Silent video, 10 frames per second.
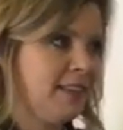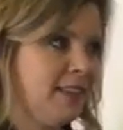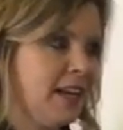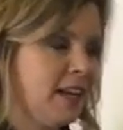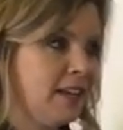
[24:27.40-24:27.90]

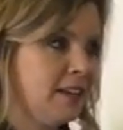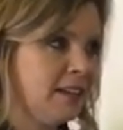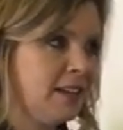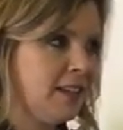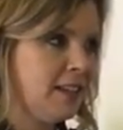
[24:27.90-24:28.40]

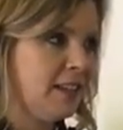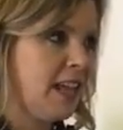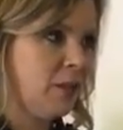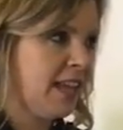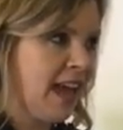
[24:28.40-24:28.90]

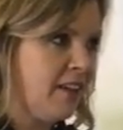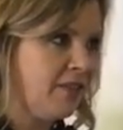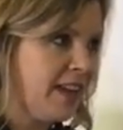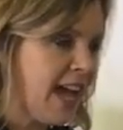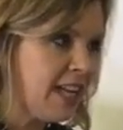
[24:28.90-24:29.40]
they only
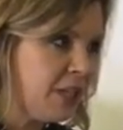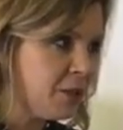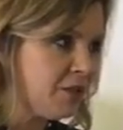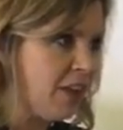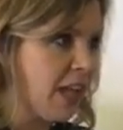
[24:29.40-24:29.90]
have
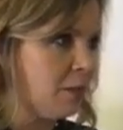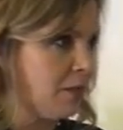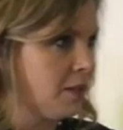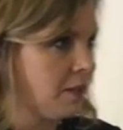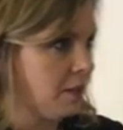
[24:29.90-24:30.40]
900
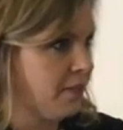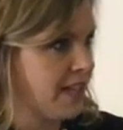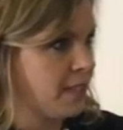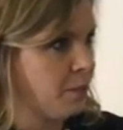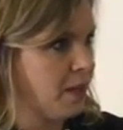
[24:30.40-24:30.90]
followers on
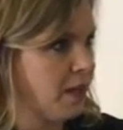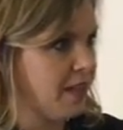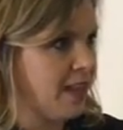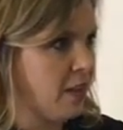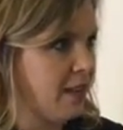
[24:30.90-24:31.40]
Facebook,
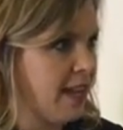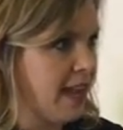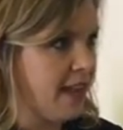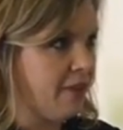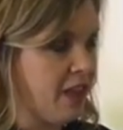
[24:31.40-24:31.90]
and they only
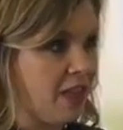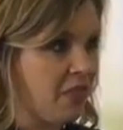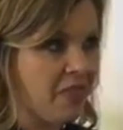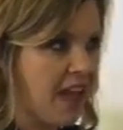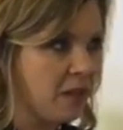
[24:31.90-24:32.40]
have
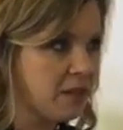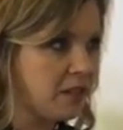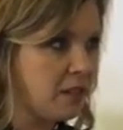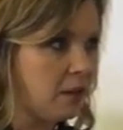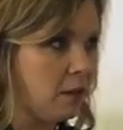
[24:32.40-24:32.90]
1,000
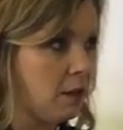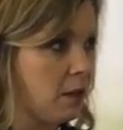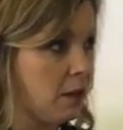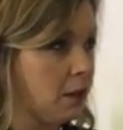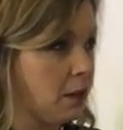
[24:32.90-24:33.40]

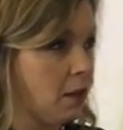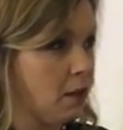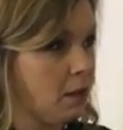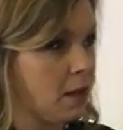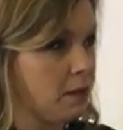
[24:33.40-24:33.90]
on
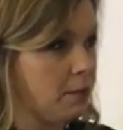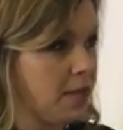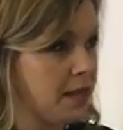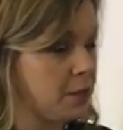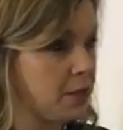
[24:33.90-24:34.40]

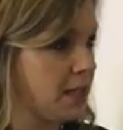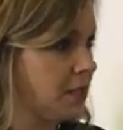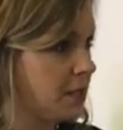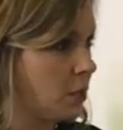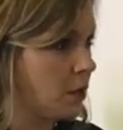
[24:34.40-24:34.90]

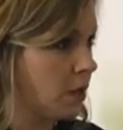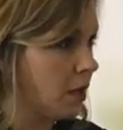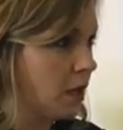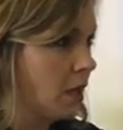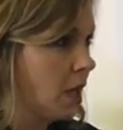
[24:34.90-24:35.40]
Pinterest,
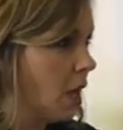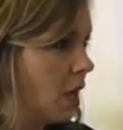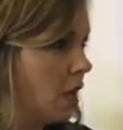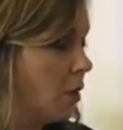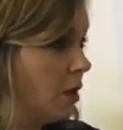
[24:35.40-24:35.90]
or
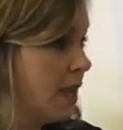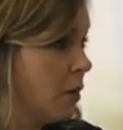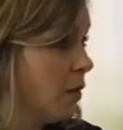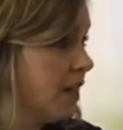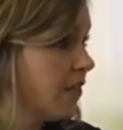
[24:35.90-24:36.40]

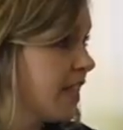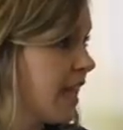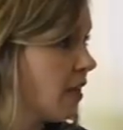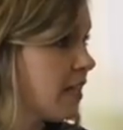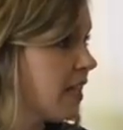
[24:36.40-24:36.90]
whatever
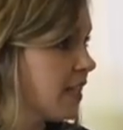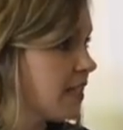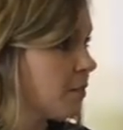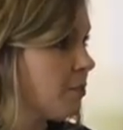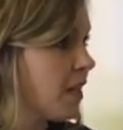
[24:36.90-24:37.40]
account it
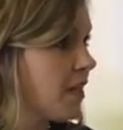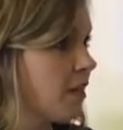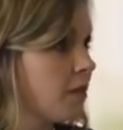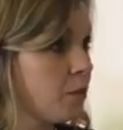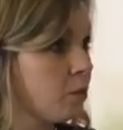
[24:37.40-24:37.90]
is. But
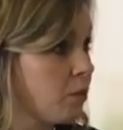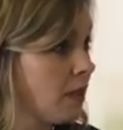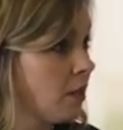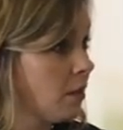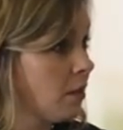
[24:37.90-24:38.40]
the
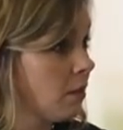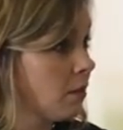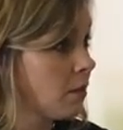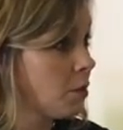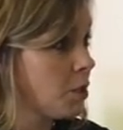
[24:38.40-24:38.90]
real
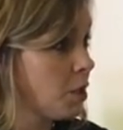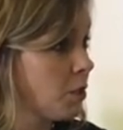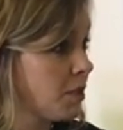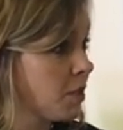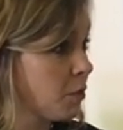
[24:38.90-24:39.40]

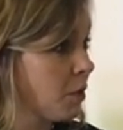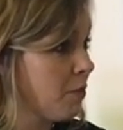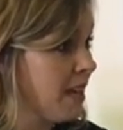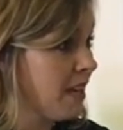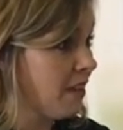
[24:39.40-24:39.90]
juice, the real
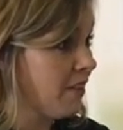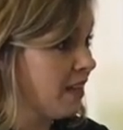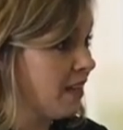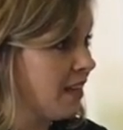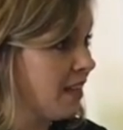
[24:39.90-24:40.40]
meat of
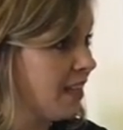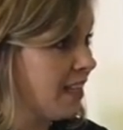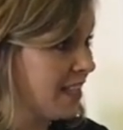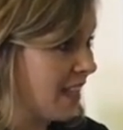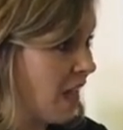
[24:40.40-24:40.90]
it
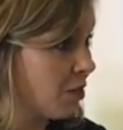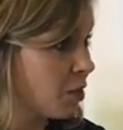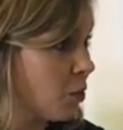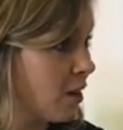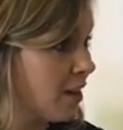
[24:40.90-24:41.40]
is the clout
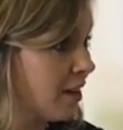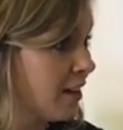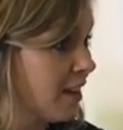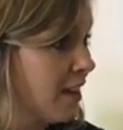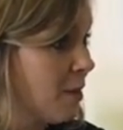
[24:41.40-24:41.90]
score,
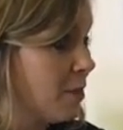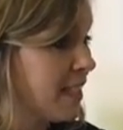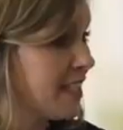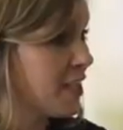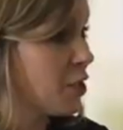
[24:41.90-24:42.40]

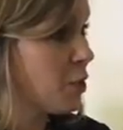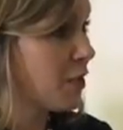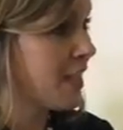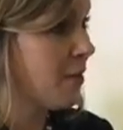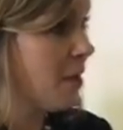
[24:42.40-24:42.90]
because it shows the